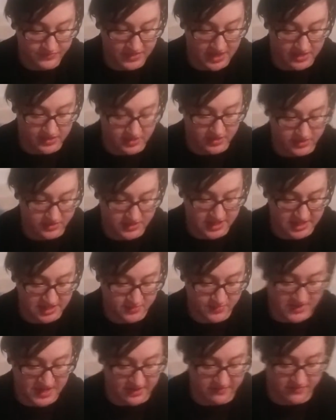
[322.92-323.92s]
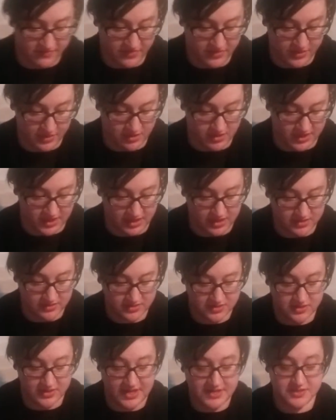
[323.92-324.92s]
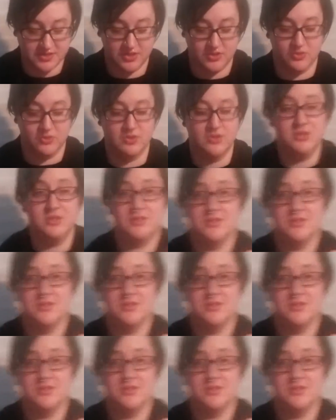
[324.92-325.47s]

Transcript: and there's S P F thirty. So that's cool.